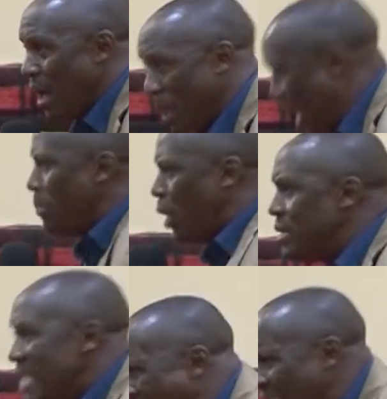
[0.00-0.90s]
They have not
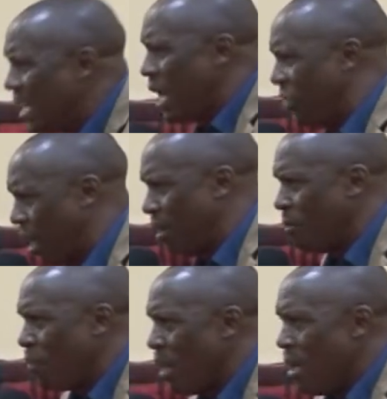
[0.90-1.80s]
done anything.
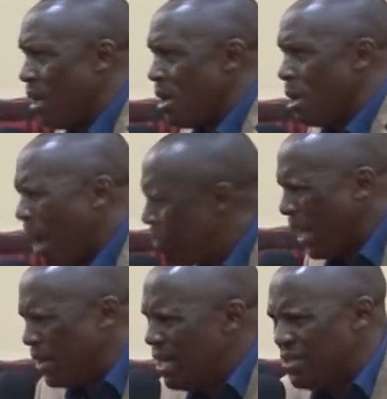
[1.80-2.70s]
But
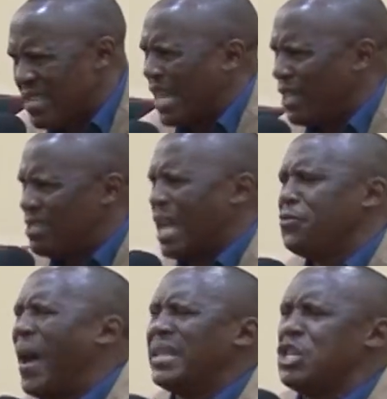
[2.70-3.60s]
there is a
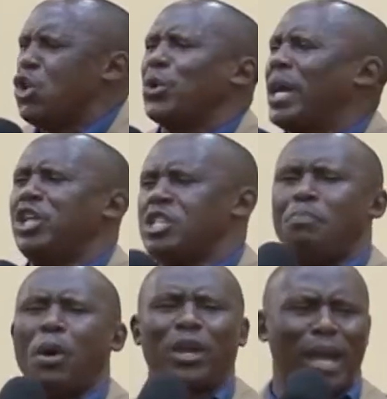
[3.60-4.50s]
disadvantage already
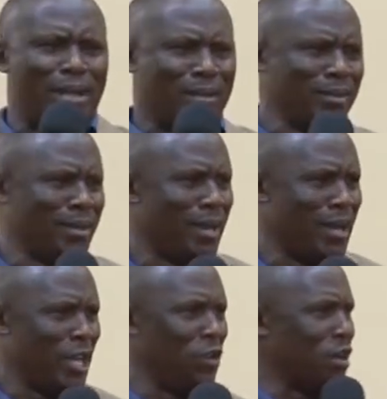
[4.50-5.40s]
spoken
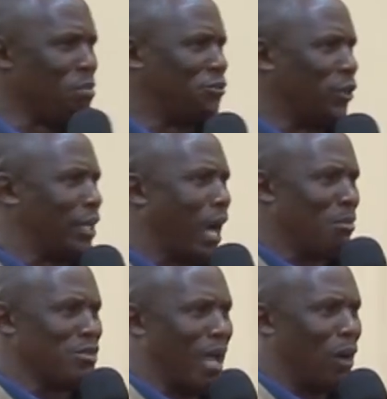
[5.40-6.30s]
even before it
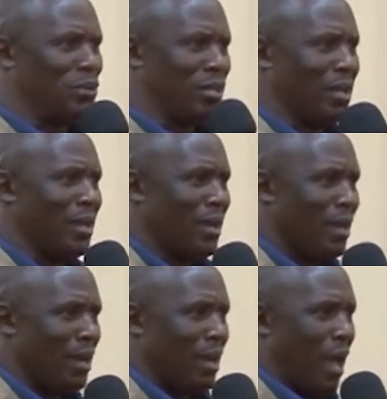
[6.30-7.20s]
comes out.
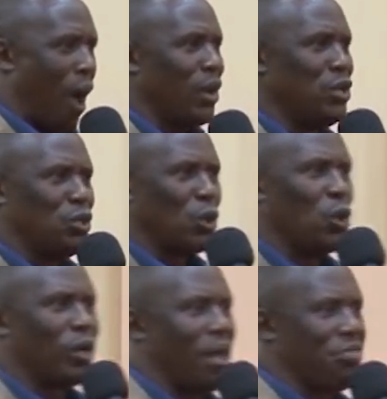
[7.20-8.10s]
I want you to
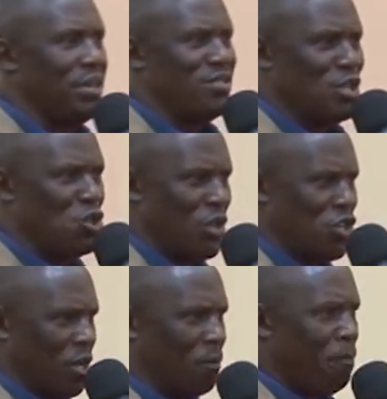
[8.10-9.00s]
look at this
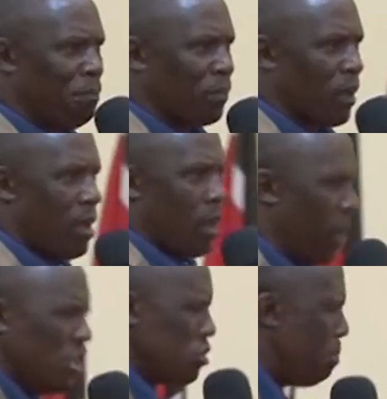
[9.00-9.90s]
situation.
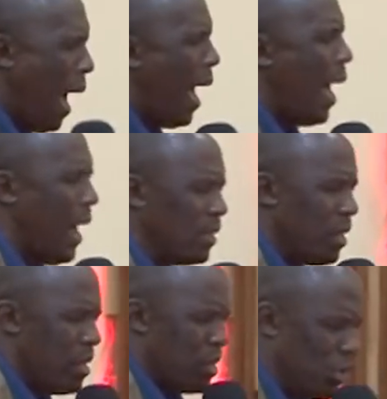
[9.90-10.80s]
This man
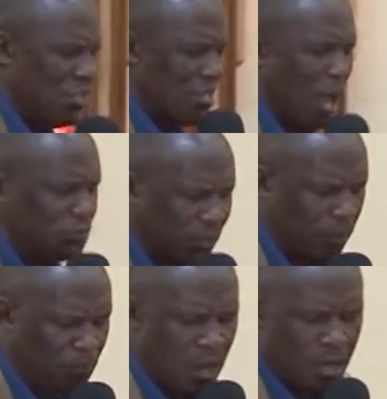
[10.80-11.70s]
is
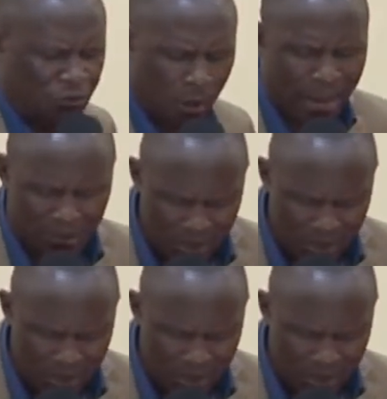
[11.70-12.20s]
suffering from a